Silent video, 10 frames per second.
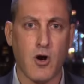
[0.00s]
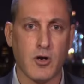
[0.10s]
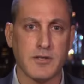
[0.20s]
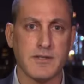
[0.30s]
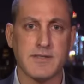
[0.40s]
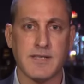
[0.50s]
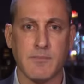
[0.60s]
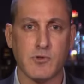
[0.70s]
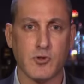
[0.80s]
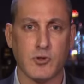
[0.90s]
on
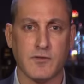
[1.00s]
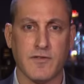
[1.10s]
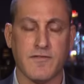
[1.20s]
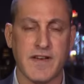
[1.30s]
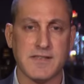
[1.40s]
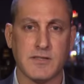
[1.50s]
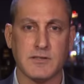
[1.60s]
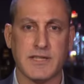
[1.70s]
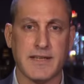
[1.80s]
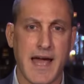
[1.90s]
some sort of a
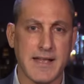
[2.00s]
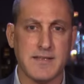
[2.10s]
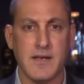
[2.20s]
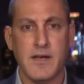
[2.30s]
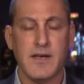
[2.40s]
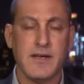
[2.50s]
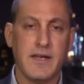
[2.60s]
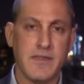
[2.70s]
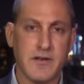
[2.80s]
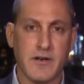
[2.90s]
vessel that had
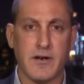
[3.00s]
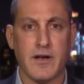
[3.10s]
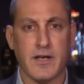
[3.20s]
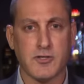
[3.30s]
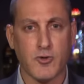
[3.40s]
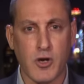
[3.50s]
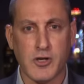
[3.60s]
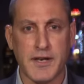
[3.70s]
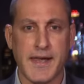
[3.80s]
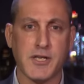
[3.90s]
either a
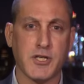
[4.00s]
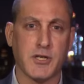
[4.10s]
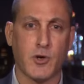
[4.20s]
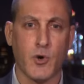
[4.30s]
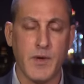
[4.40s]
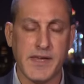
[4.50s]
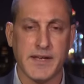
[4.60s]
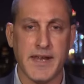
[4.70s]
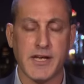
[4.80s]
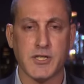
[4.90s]
strong connection or a weak
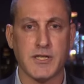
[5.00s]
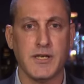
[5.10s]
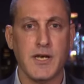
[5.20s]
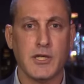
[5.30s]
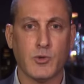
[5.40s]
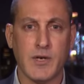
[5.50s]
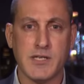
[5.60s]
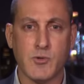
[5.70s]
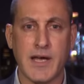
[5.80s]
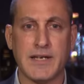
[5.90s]
connection to
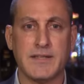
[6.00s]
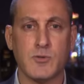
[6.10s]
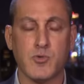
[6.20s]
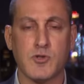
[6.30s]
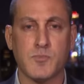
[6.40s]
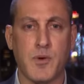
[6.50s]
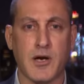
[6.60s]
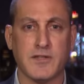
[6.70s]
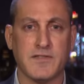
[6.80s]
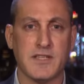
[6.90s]
Israel. And this was
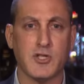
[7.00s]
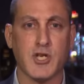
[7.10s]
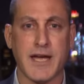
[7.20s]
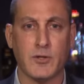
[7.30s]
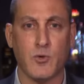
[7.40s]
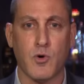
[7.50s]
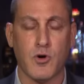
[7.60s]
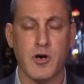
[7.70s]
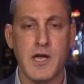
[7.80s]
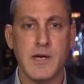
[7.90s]
part of this shadow
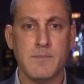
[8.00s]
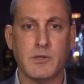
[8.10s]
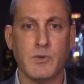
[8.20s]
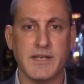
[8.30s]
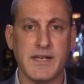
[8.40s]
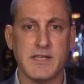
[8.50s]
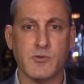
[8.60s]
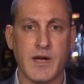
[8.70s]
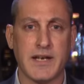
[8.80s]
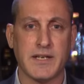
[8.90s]
war between
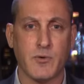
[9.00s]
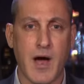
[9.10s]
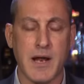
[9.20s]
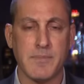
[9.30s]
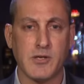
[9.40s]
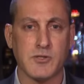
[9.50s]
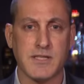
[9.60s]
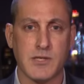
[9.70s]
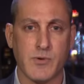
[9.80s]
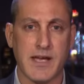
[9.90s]
Israel and Iran because
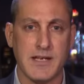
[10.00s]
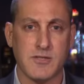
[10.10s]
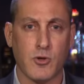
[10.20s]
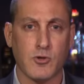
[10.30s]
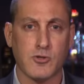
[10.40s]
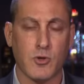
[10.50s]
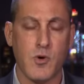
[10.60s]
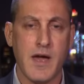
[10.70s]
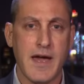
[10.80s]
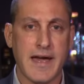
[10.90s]
the Israelis
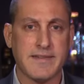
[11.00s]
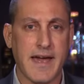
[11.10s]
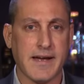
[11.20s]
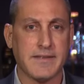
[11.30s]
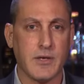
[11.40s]
also attacked